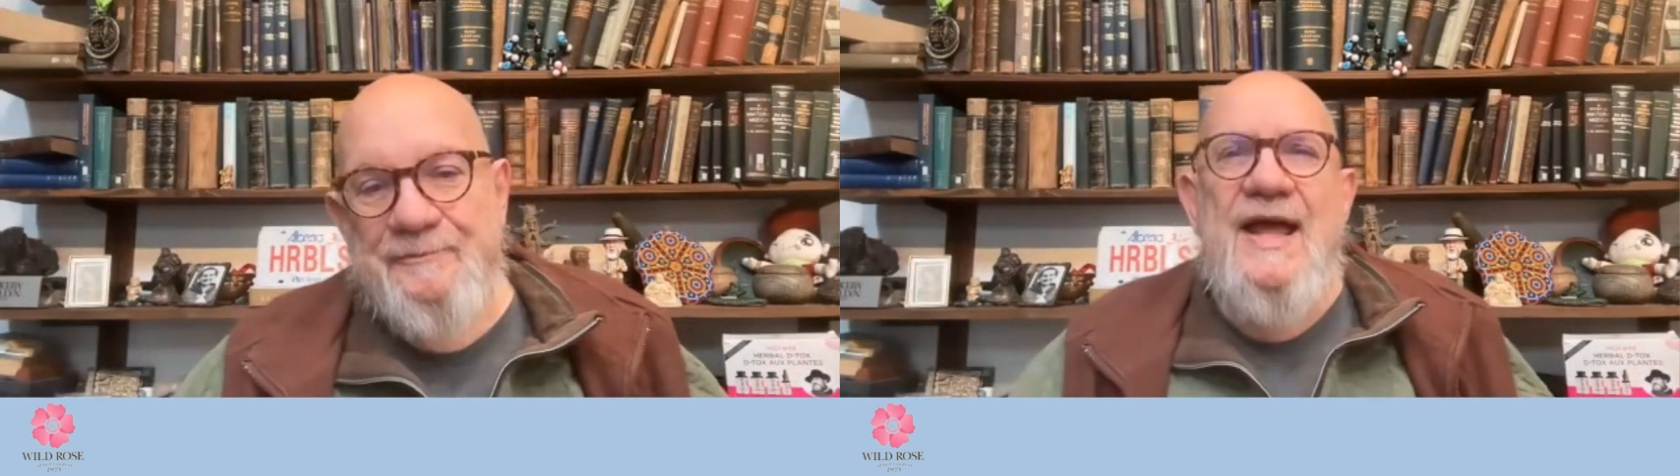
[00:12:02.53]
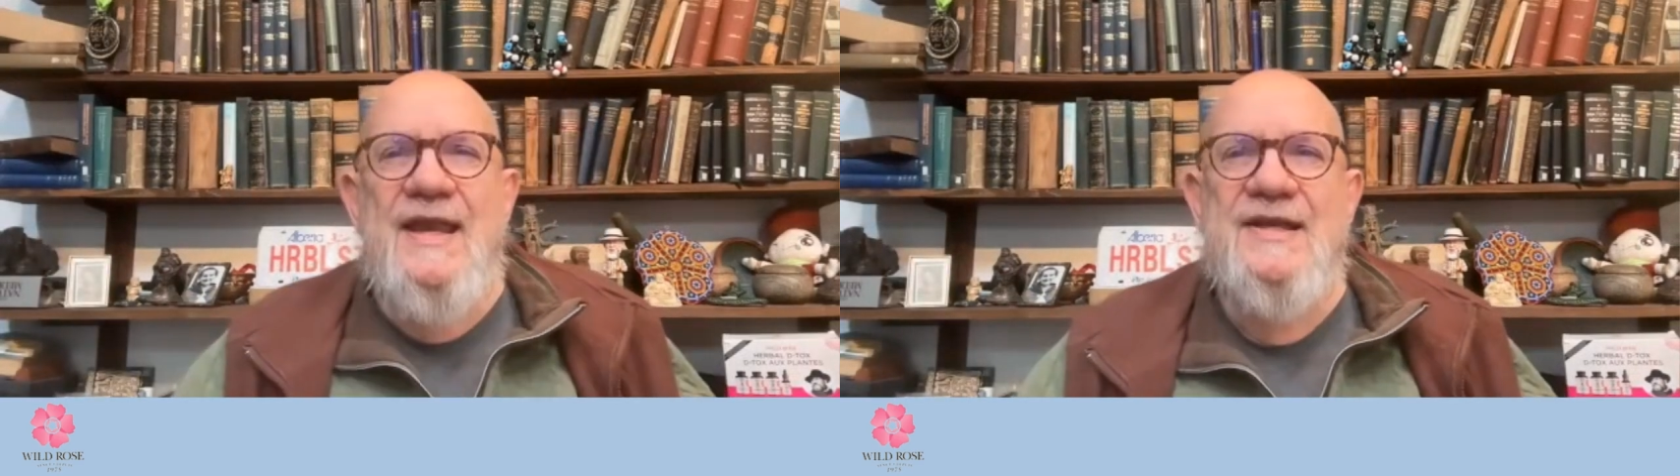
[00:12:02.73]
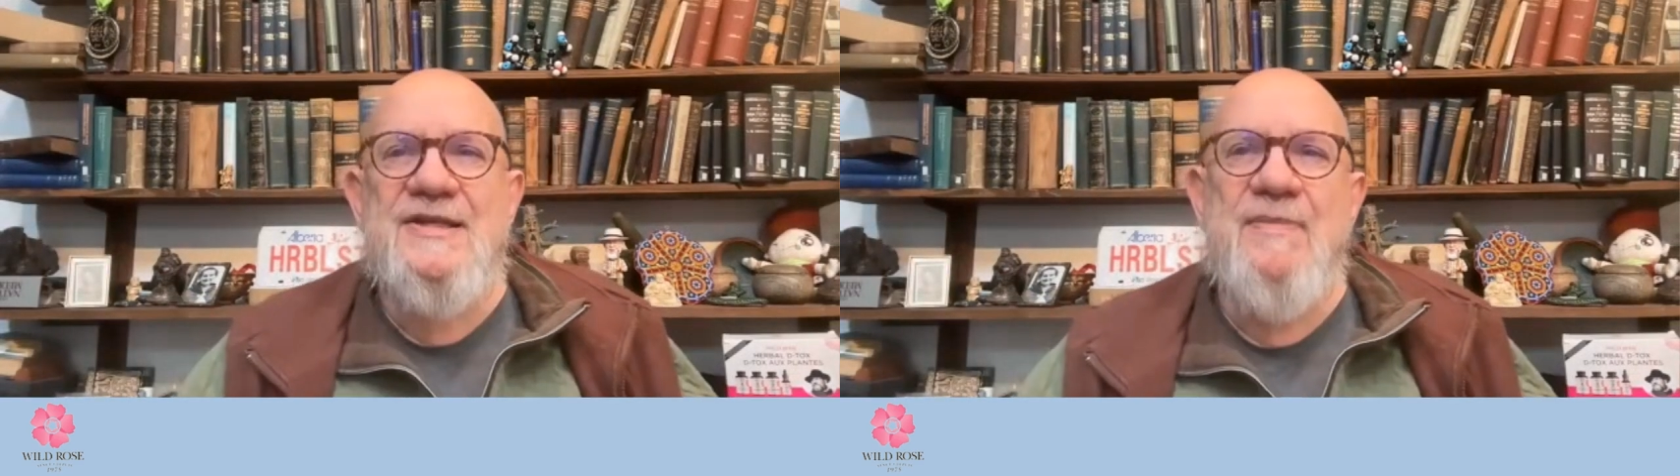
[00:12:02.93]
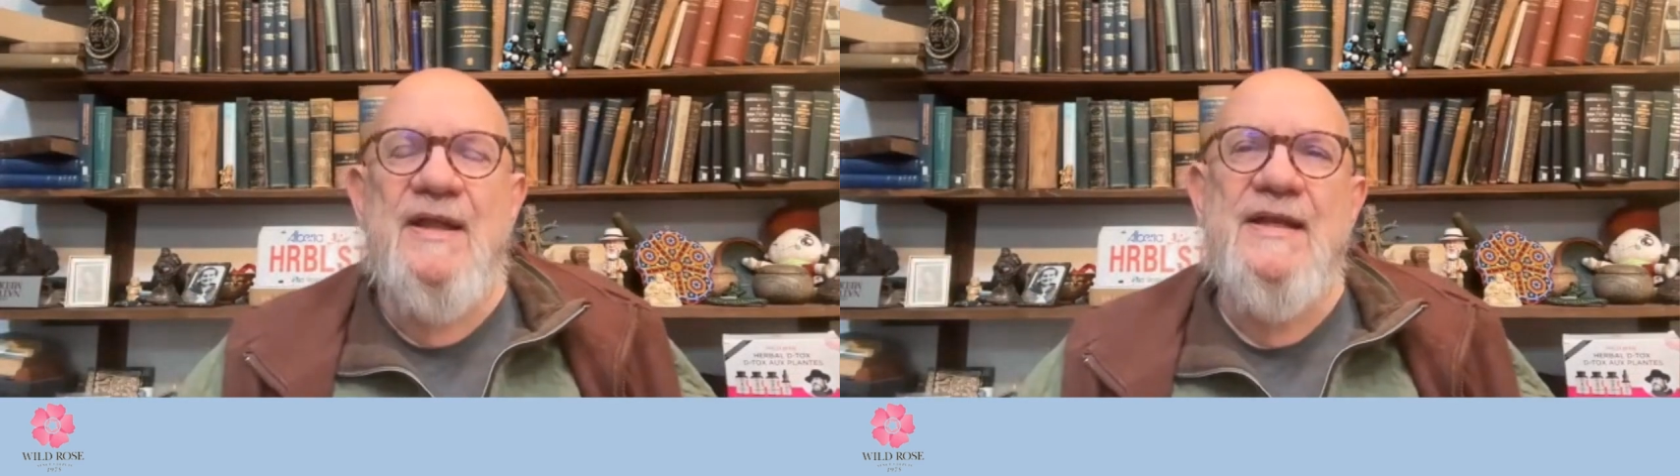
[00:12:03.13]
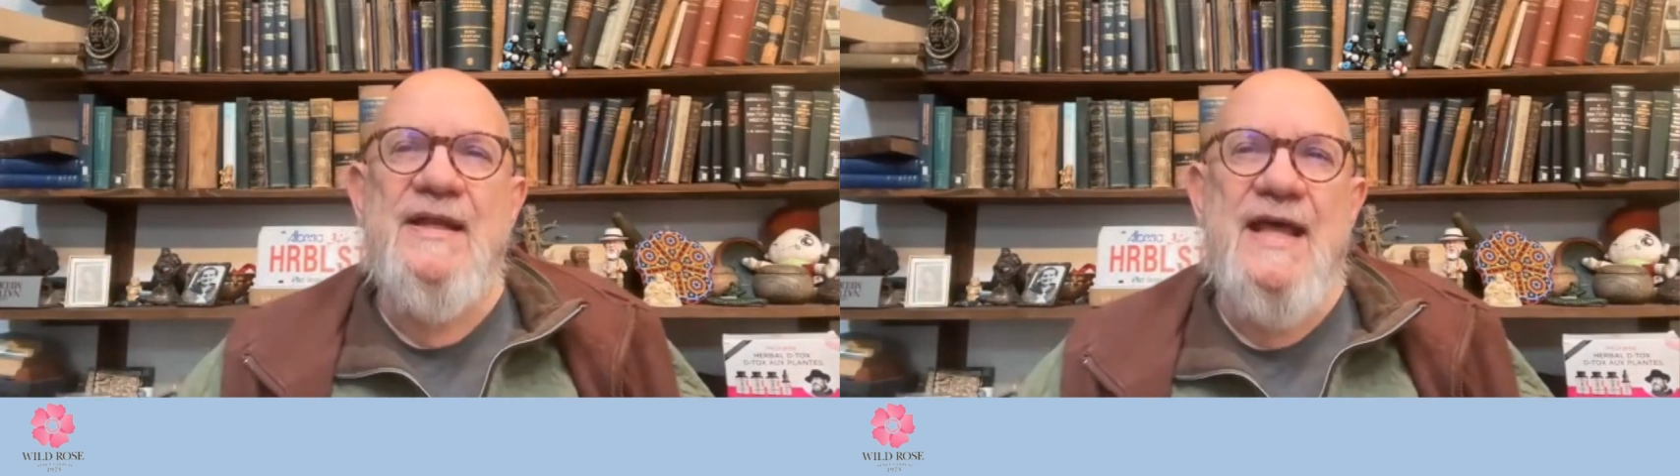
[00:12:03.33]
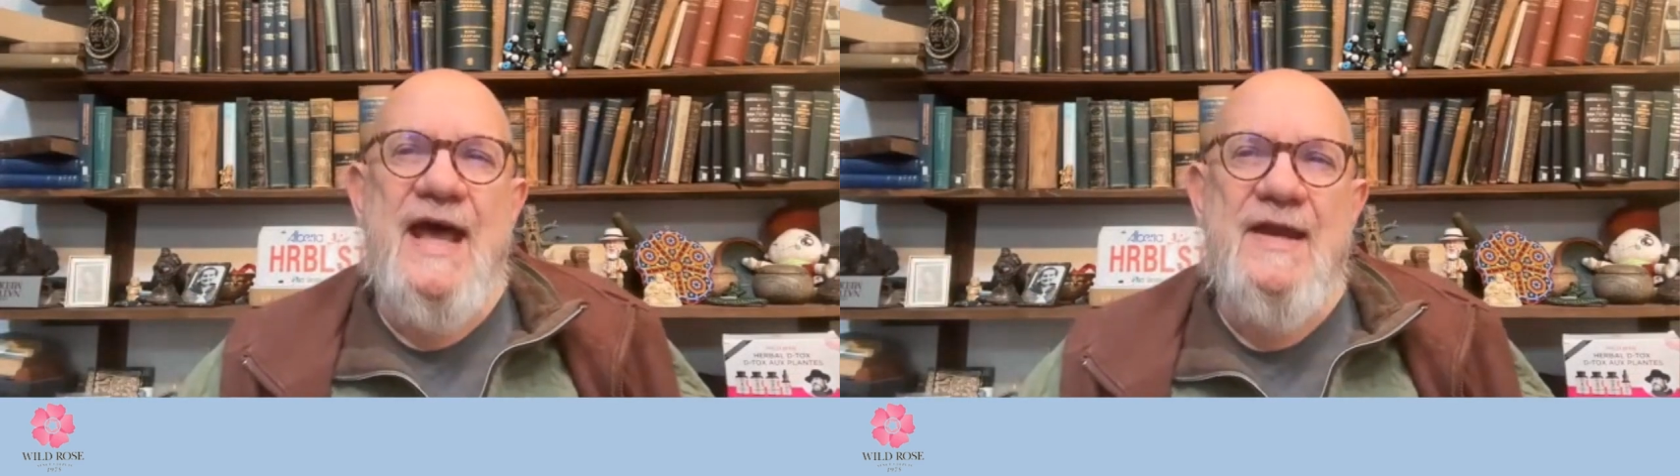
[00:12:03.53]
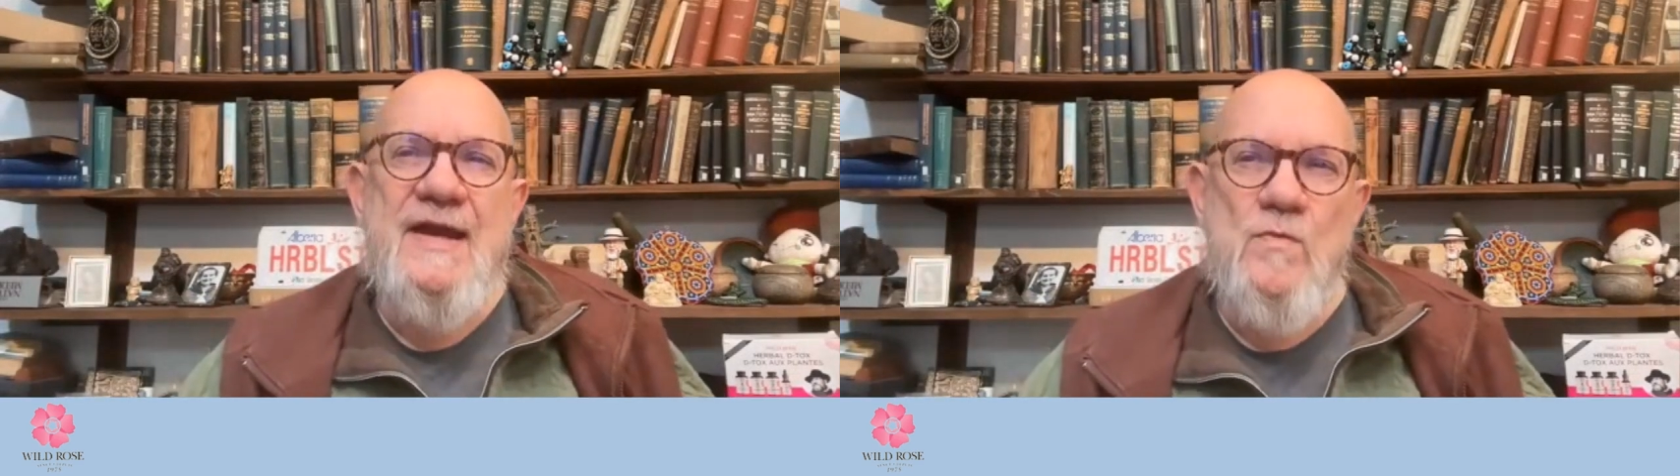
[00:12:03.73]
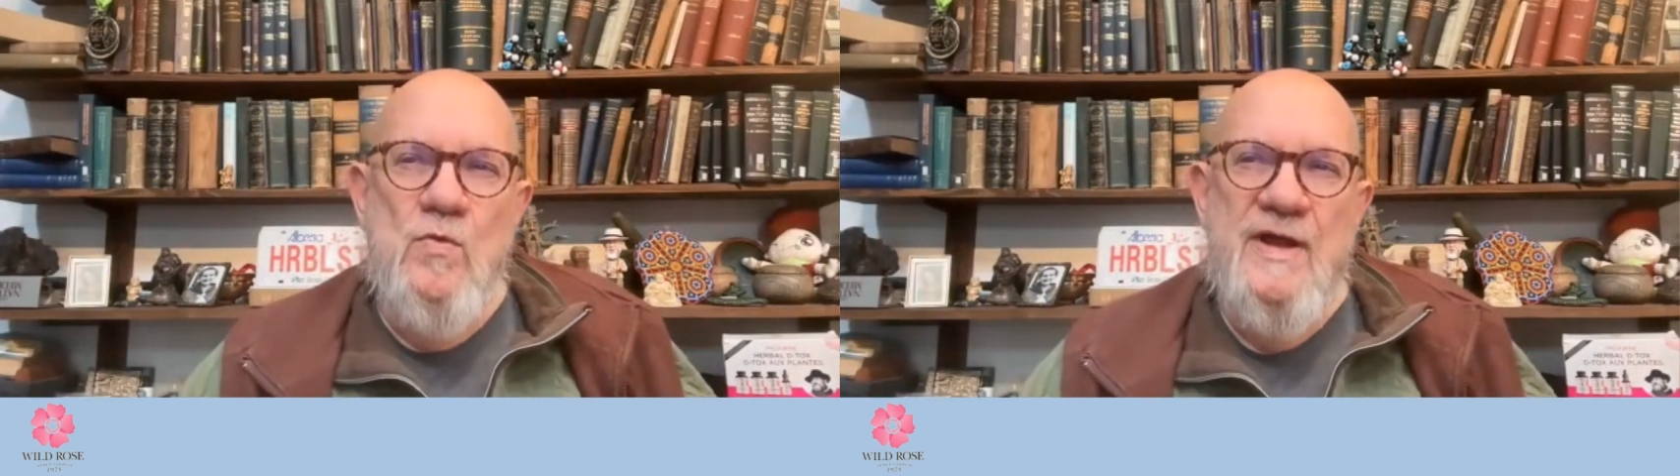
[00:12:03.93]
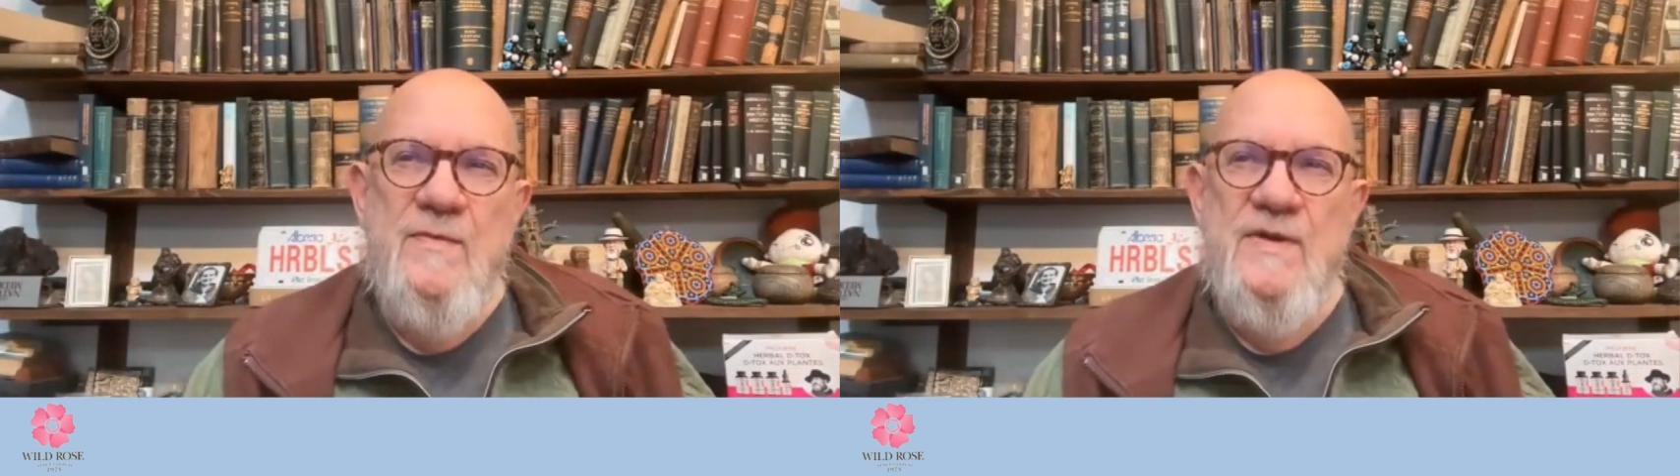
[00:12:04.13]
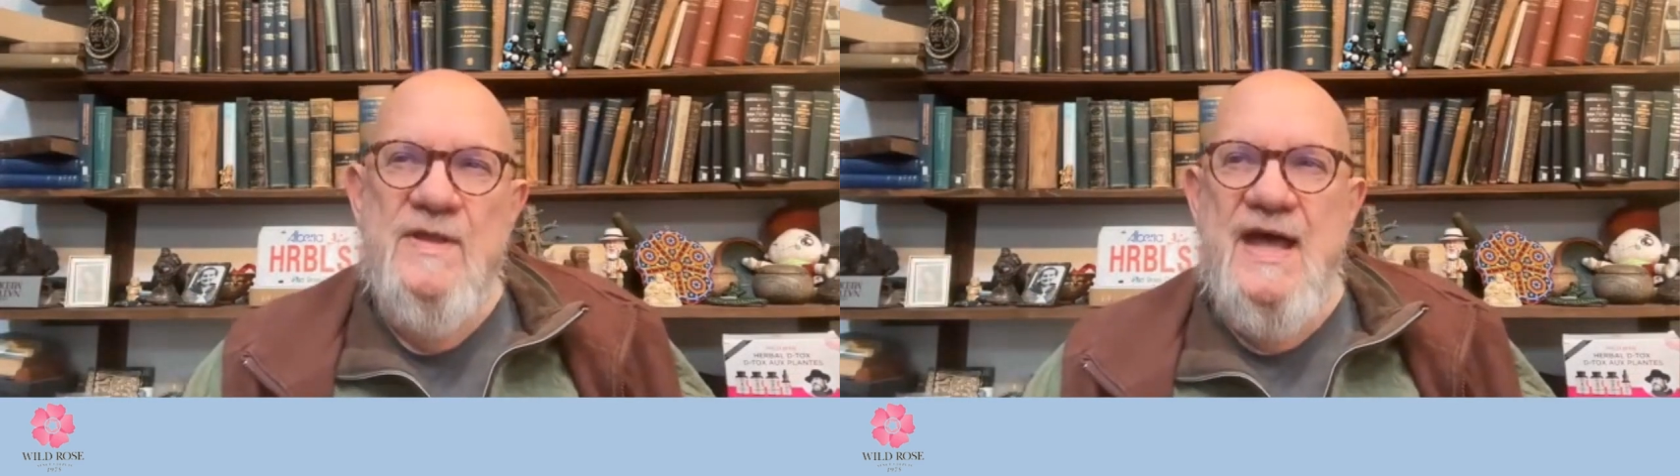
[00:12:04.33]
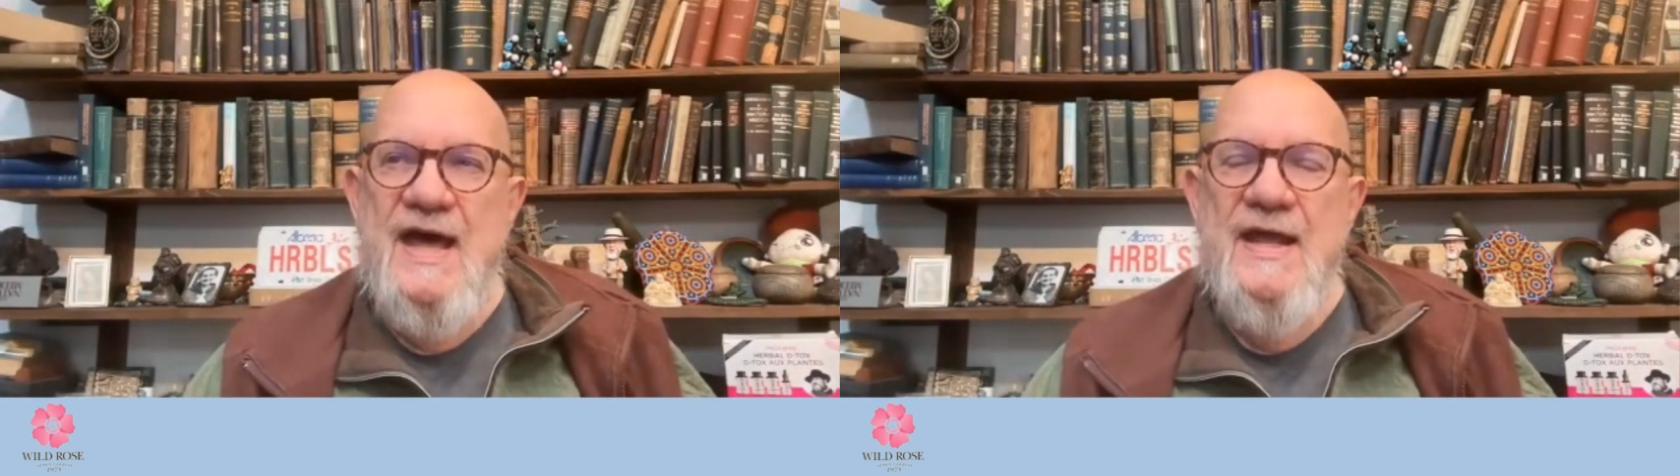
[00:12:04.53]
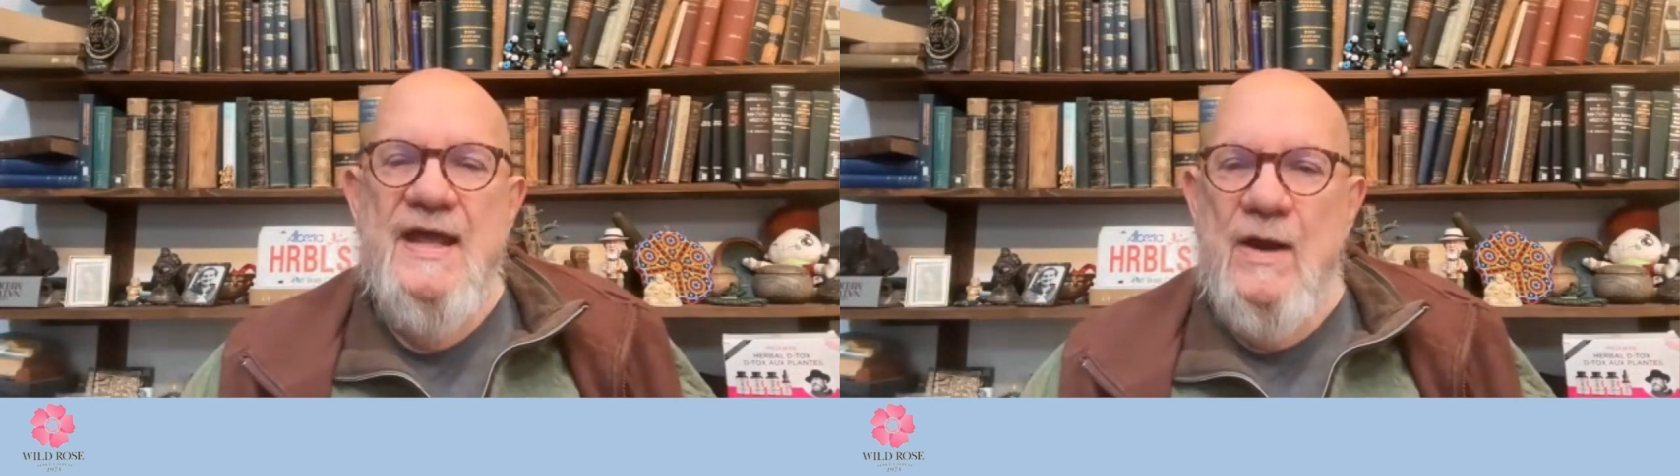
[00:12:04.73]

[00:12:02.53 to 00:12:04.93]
And explaining that and working with that